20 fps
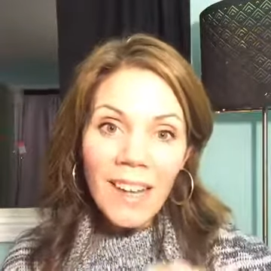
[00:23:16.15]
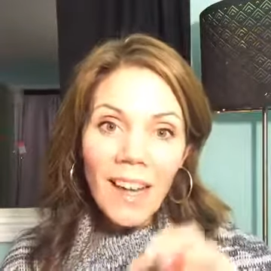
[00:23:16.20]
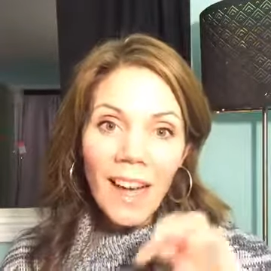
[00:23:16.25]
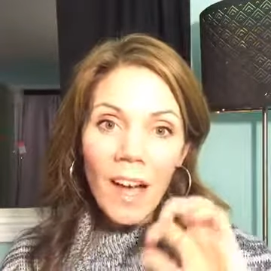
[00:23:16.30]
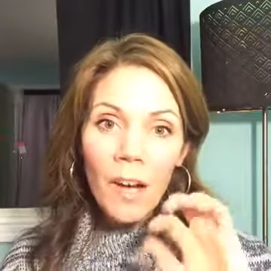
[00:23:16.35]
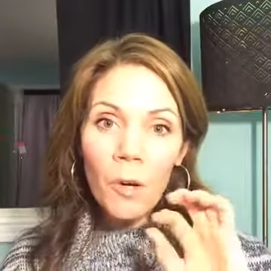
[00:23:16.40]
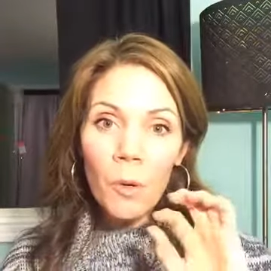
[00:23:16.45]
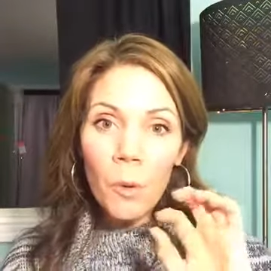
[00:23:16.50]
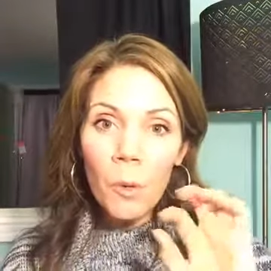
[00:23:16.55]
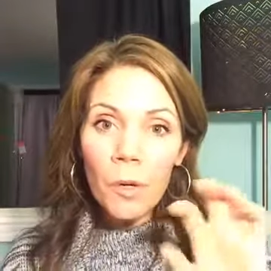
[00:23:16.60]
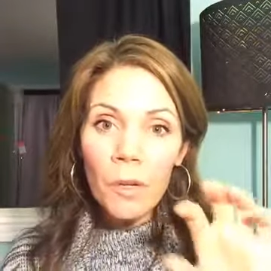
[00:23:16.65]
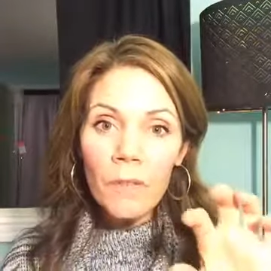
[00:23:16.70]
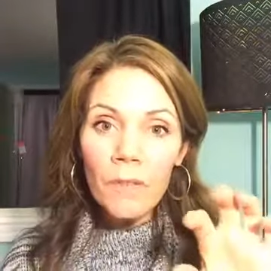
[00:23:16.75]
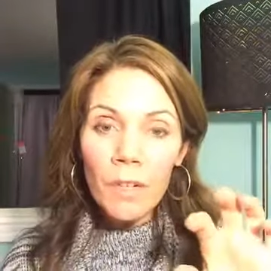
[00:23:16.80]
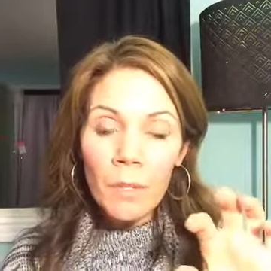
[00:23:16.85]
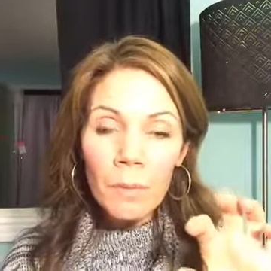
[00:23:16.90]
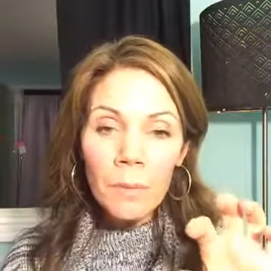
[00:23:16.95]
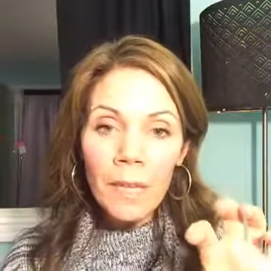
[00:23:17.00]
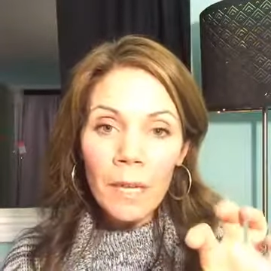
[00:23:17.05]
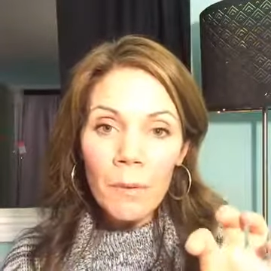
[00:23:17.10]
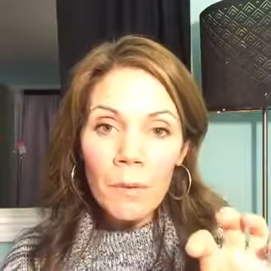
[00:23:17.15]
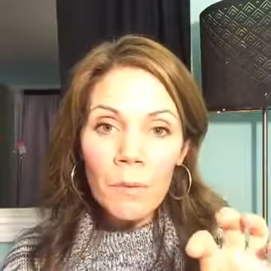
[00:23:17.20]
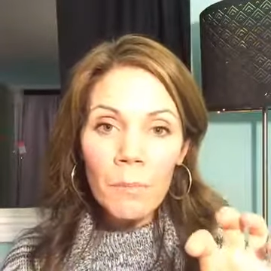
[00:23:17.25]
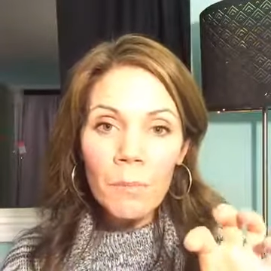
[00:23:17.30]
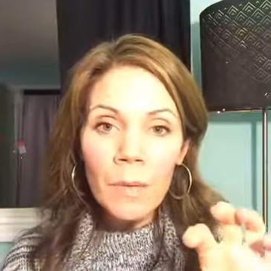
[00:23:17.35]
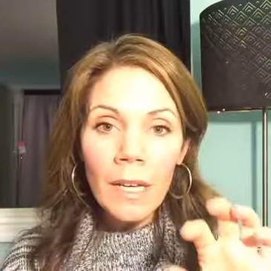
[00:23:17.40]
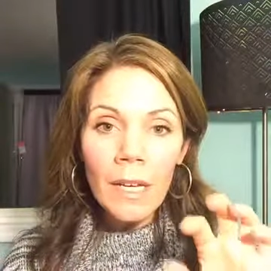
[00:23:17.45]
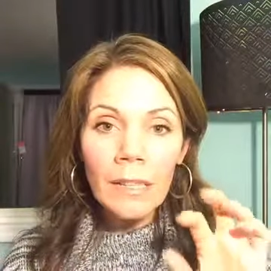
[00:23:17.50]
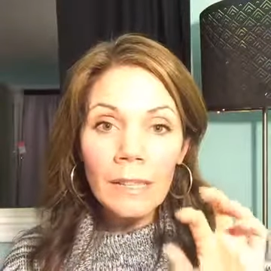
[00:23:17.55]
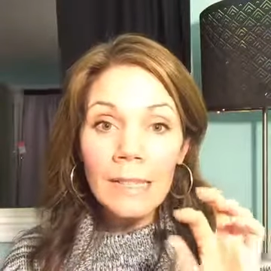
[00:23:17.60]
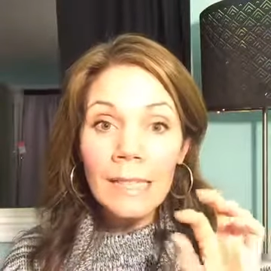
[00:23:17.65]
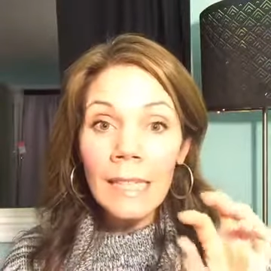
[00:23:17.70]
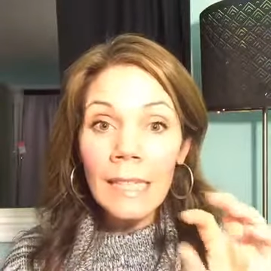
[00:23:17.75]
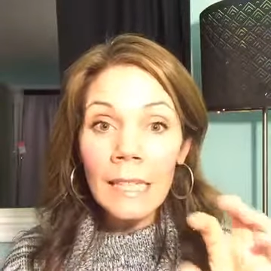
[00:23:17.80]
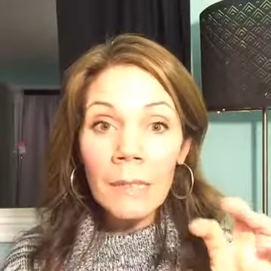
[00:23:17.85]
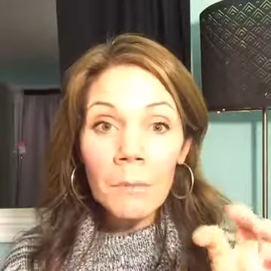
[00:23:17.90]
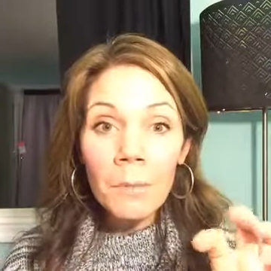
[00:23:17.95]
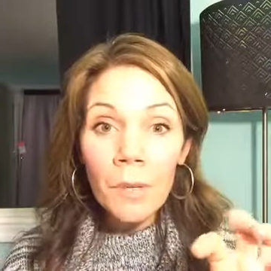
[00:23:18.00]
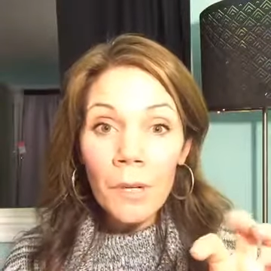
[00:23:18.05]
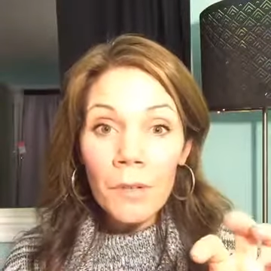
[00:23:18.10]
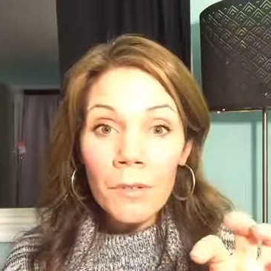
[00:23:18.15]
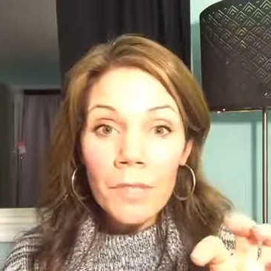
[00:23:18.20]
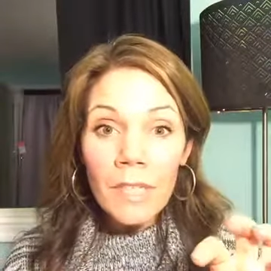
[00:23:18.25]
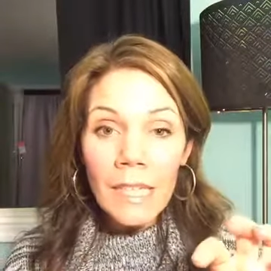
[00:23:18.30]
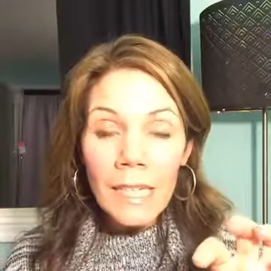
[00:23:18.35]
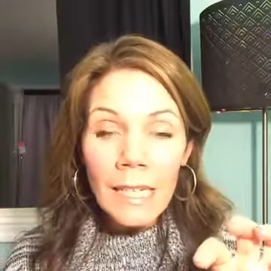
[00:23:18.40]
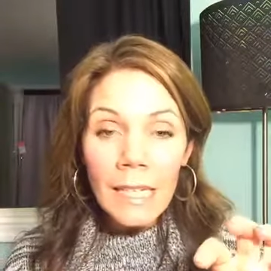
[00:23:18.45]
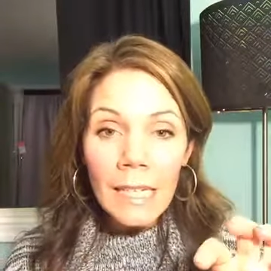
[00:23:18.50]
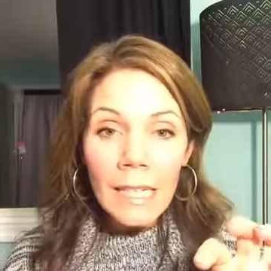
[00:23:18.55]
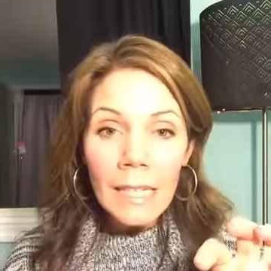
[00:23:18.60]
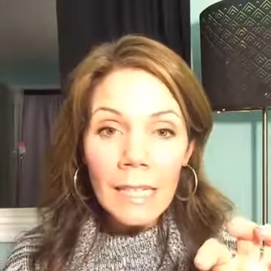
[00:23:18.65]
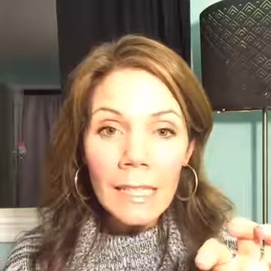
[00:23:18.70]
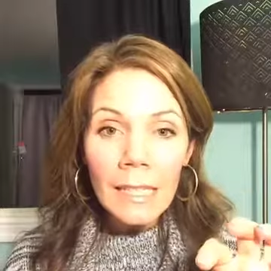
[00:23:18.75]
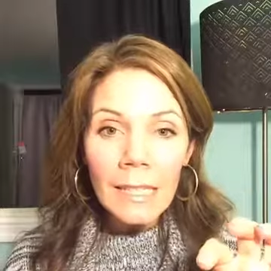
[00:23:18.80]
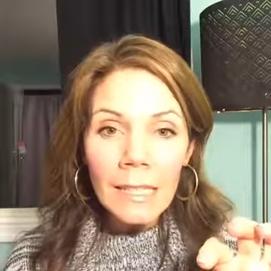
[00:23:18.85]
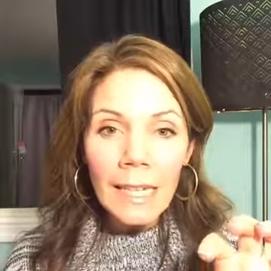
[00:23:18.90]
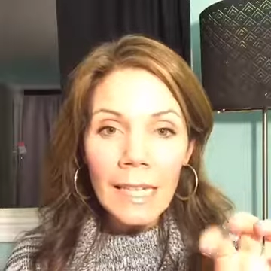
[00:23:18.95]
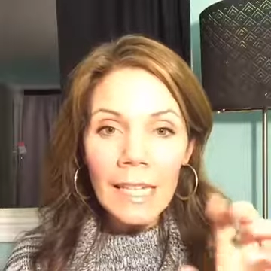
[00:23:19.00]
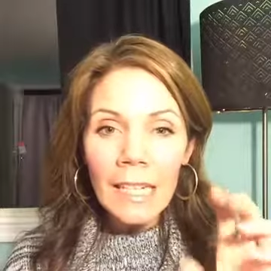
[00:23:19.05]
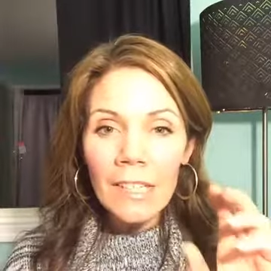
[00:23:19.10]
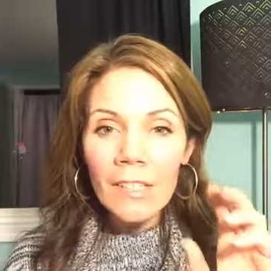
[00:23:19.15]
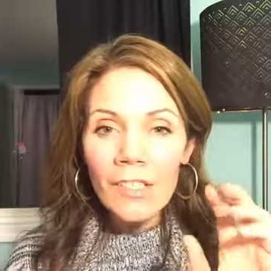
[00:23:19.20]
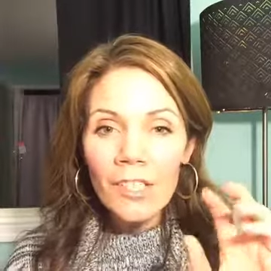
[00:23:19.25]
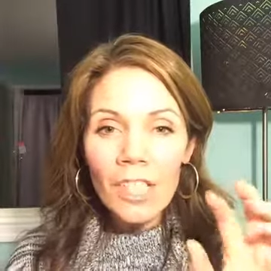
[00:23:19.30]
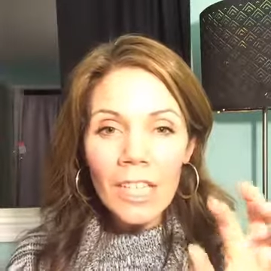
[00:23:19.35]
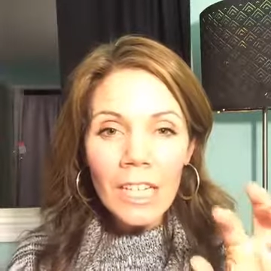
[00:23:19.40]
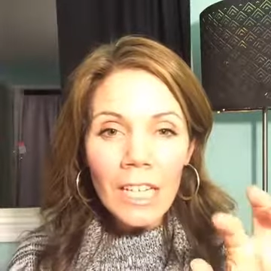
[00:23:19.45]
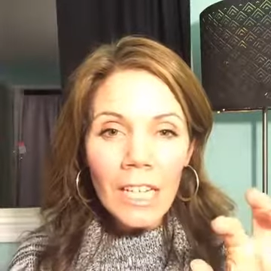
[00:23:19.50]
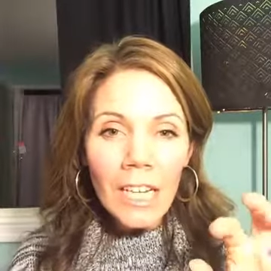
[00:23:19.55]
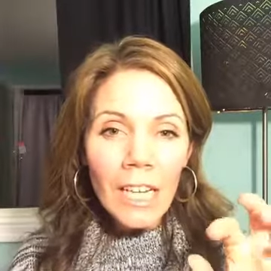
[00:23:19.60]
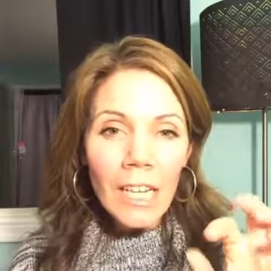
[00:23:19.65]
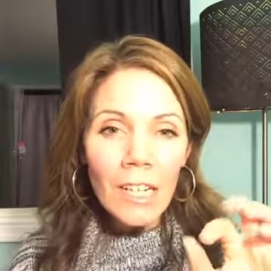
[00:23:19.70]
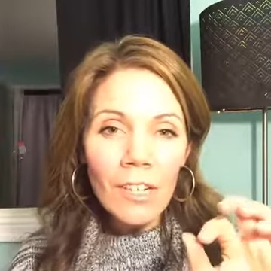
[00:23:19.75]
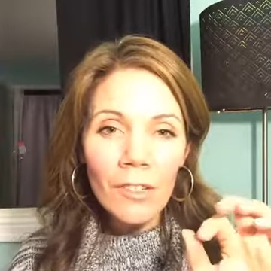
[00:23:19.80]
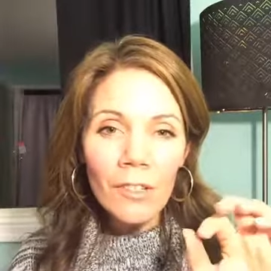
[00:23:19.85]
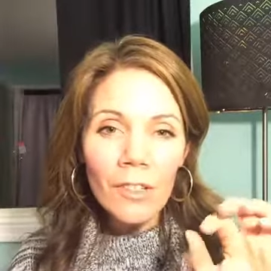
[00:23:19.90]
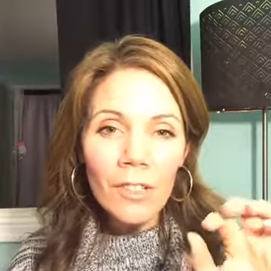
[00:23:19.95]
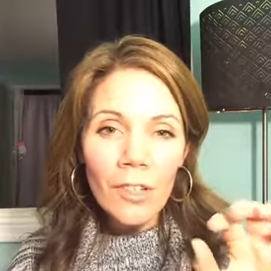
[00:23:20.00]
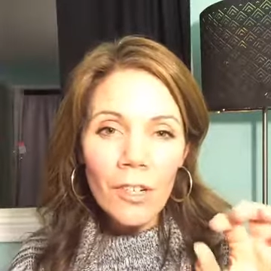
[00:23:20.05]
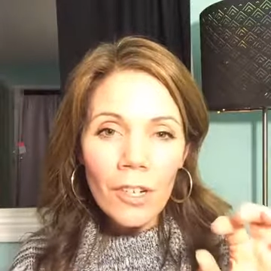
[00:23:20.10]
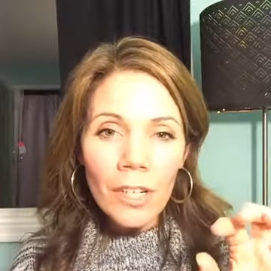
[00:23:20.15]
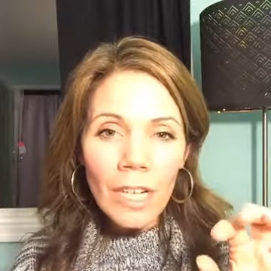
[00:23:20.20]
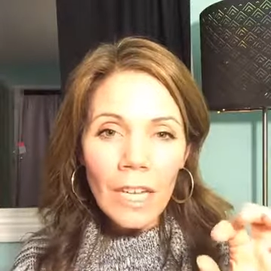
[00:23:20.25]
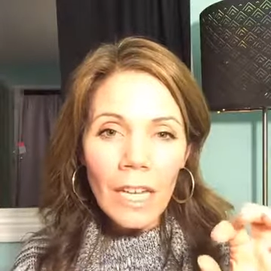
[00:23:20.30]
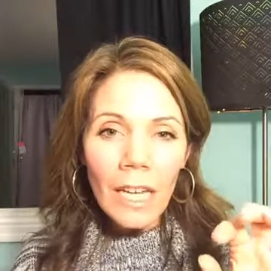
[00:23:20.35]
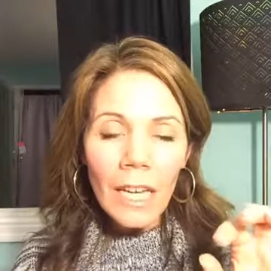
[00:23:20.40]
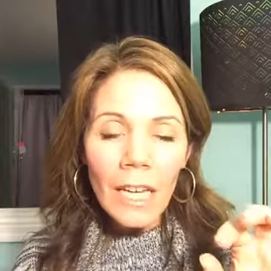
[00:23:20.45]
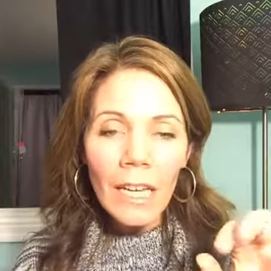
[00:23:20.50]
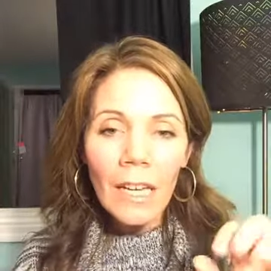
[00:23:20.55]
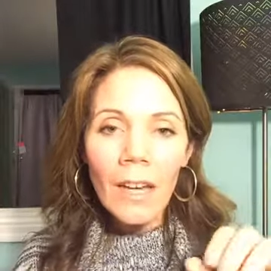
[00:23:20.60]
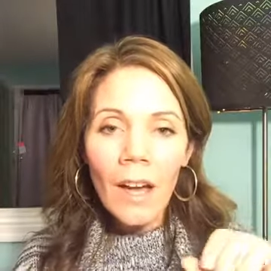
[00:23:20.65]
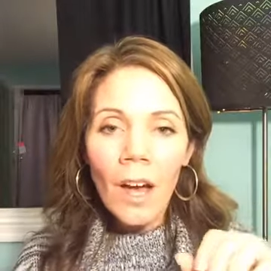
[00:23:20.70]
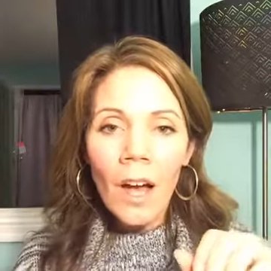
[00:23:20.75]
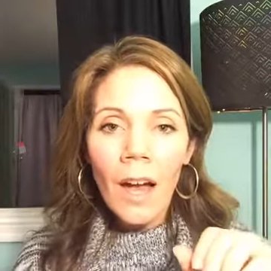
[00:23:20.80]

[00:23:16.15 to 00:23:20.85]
A quarter of your plate would be a lean protein like chicken or turkey,